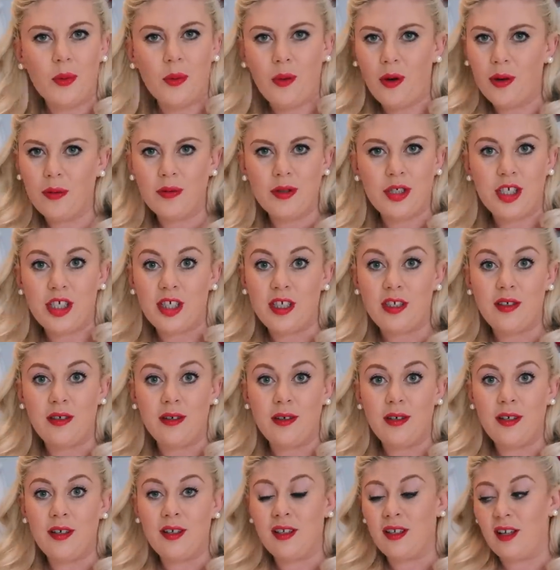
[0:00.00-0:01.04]
What would
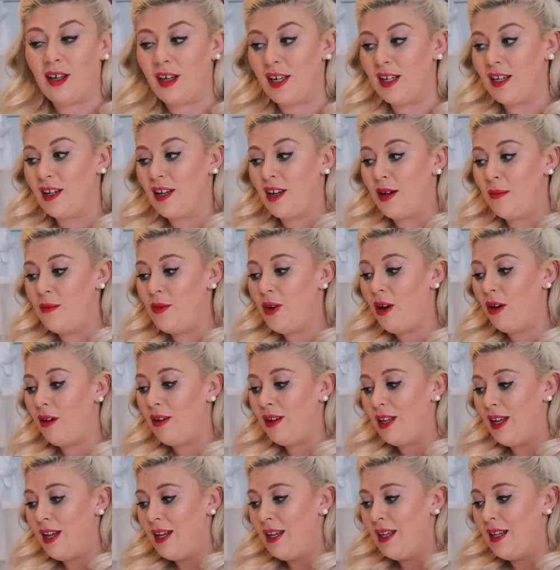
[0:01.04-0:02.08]
you like? I'm
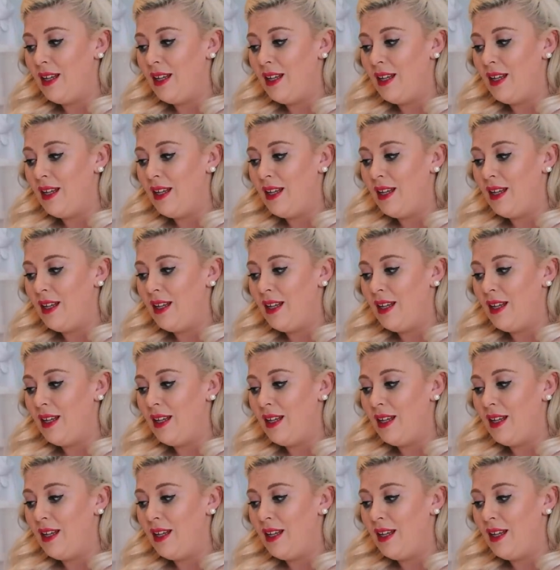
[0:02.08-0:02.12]
not